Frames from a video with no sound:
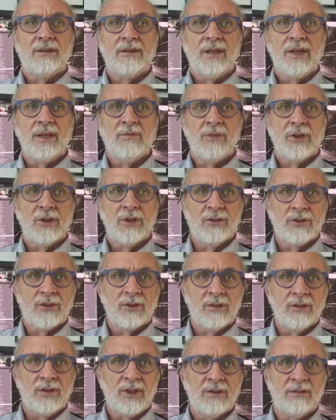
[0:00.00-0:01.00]
Team
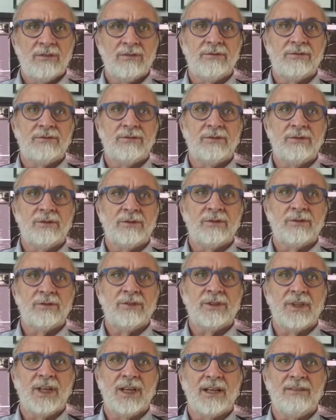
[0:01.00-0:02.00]
Digital have
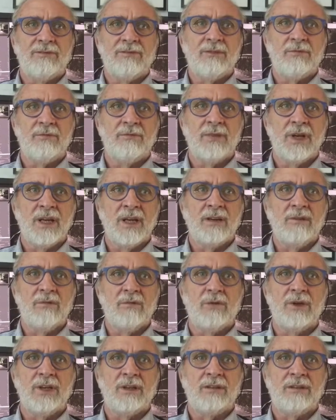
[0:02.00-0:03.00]
looked after me
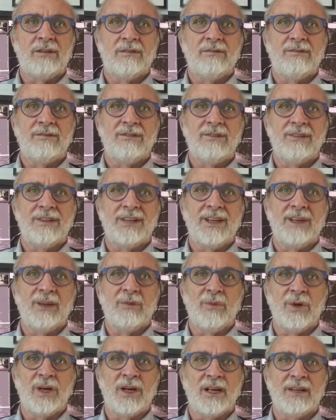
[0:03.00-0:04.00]
with getting
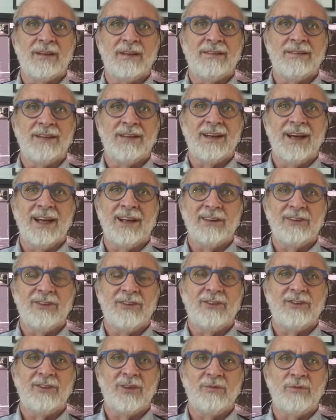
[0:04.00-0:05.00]
my color
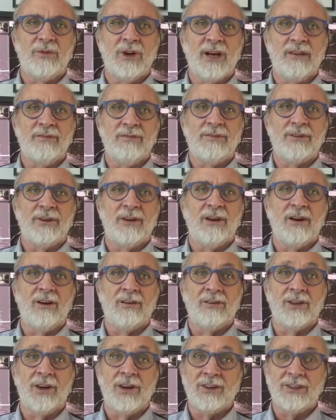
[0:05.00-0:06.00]
system right for a
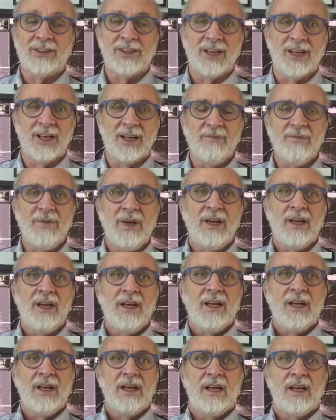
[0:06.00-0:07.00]
long, long time,
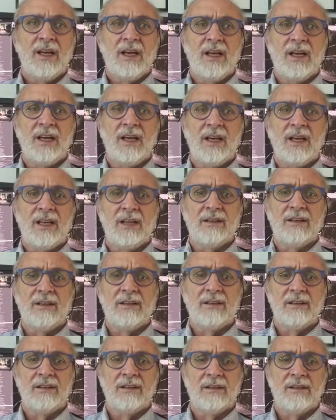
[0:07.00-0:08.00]
and
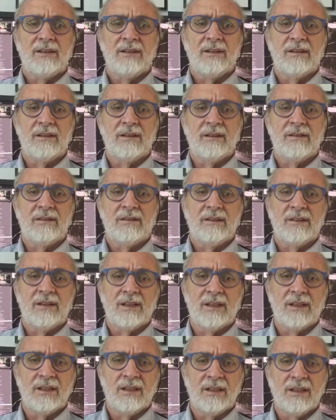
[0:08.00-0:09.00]

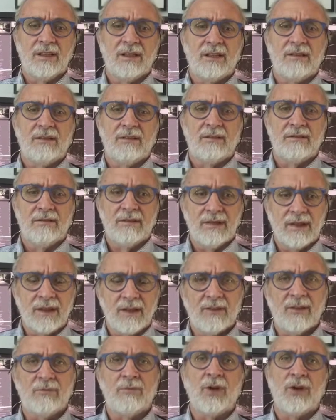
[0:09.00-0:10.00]
the
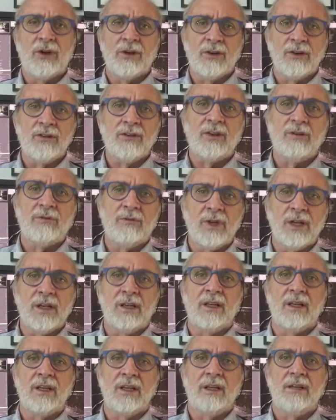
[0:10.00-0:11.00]
these monitors are
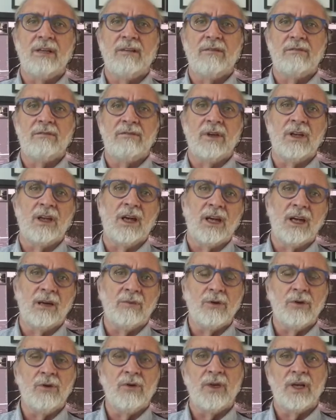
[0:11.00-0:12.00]
really
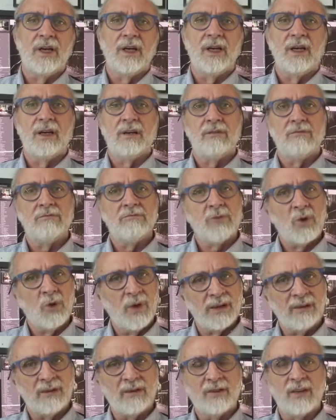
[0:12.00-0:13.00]
reliable and
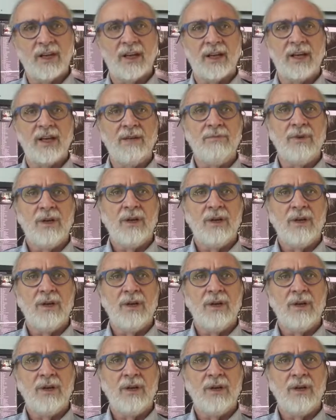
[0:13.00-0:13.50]
quick to set up.